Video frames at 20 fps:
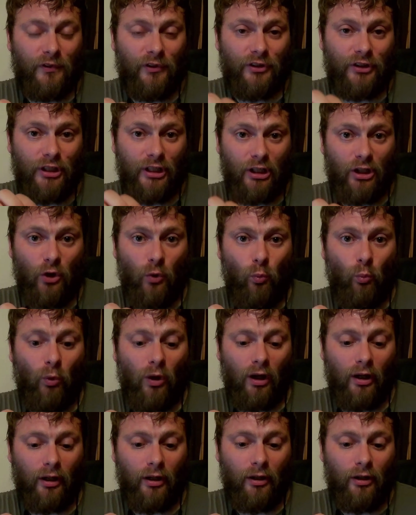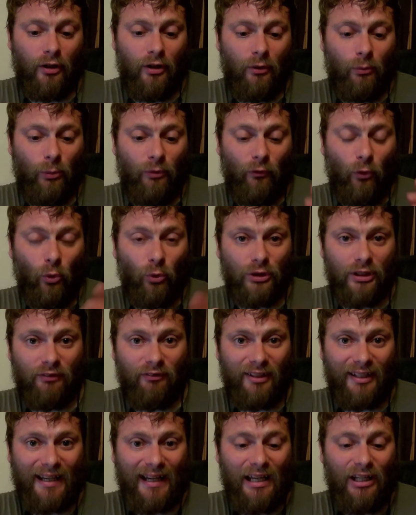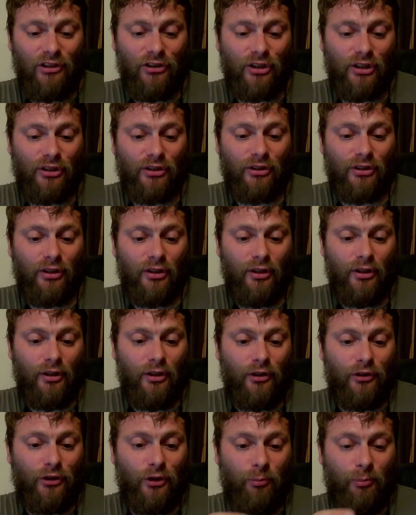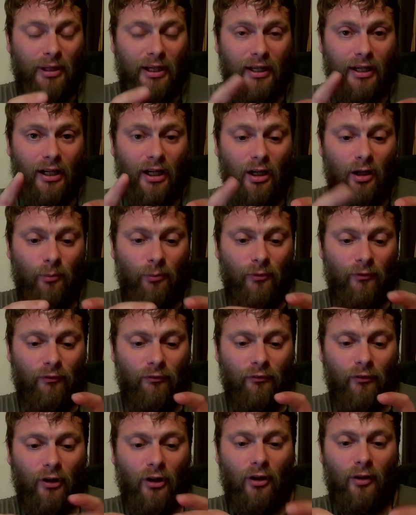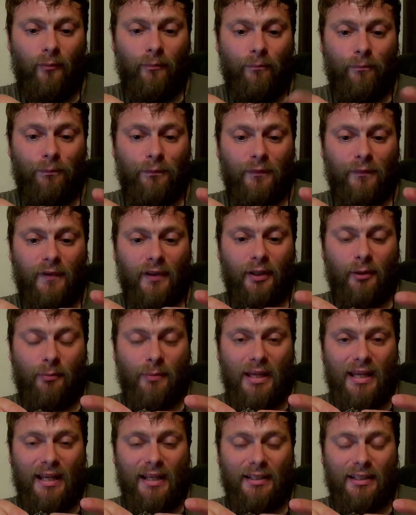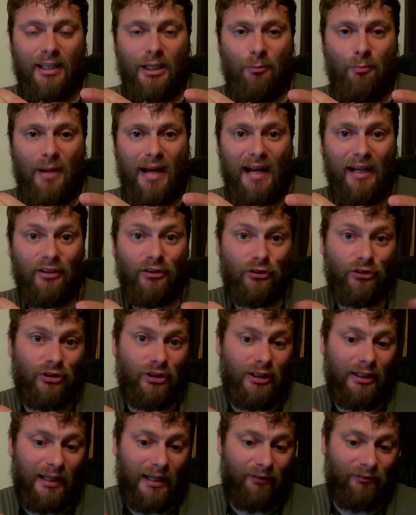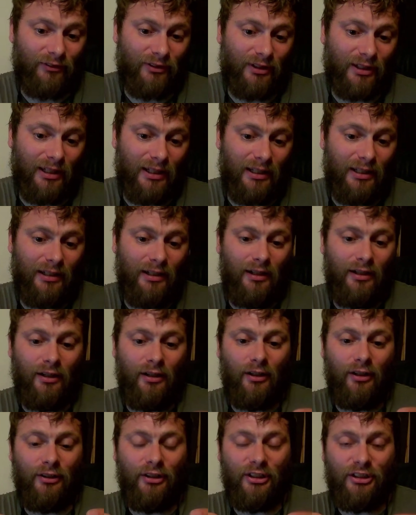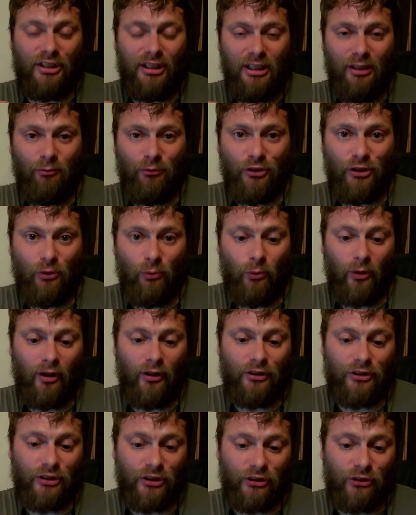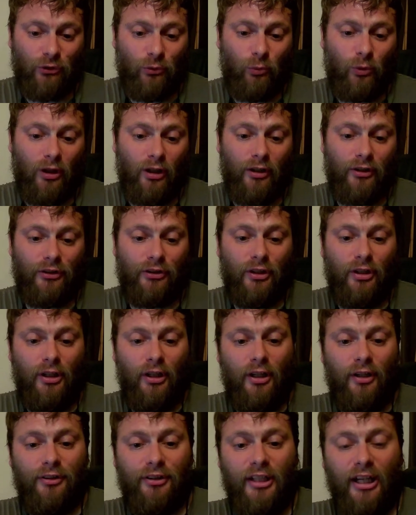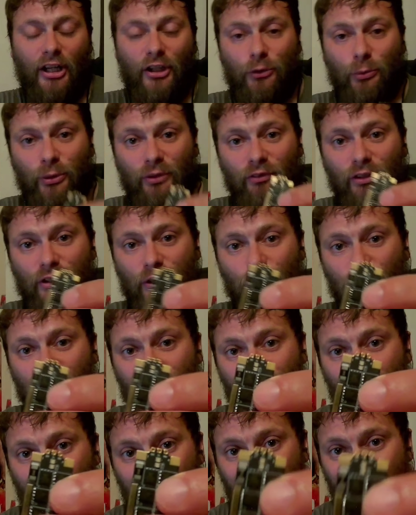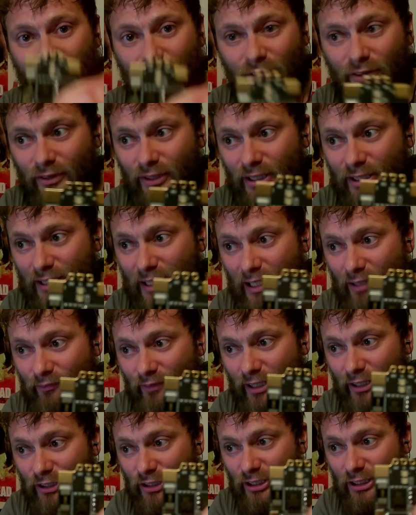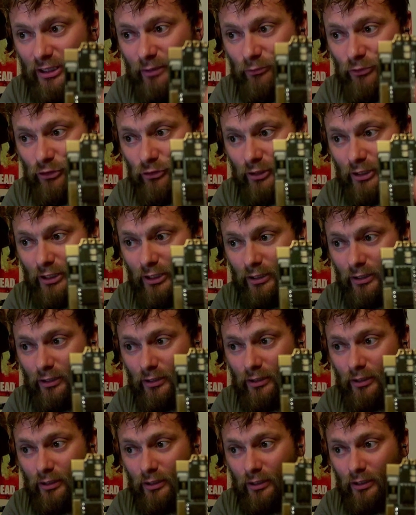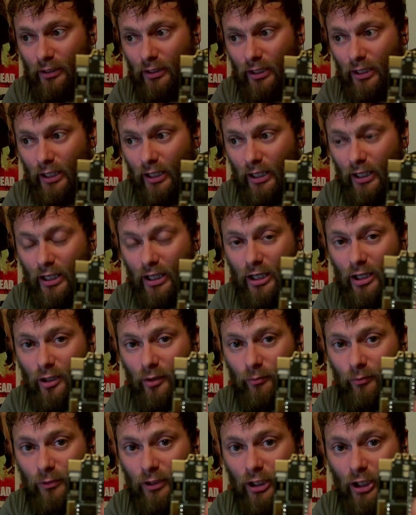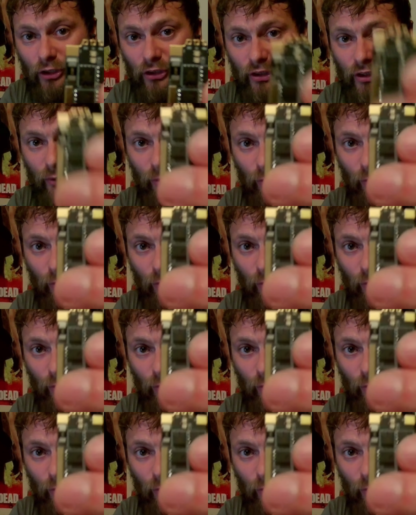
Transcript: silicone wire with all different gauges to pick up from the ESC pads to the FC, the telemetry wires, signal wires. That's one of the reasons I went for these. These have a telemetry line on